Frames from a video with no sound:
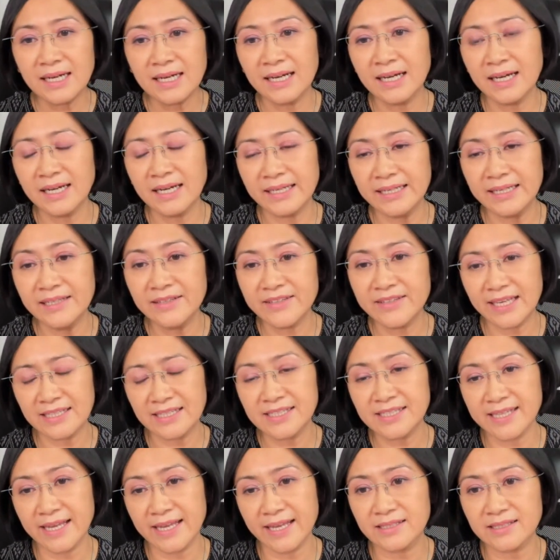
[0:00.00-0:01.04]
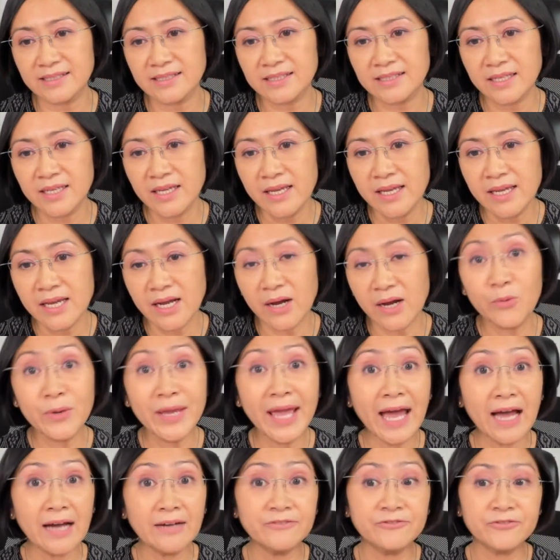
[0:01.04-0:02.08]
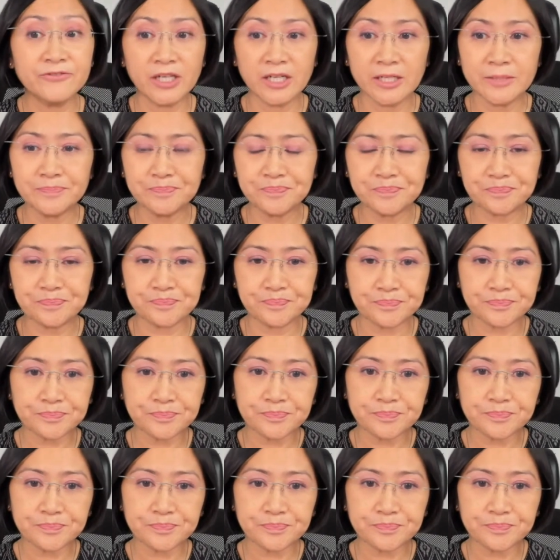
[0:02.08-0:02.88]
uh, in that sense. we have um,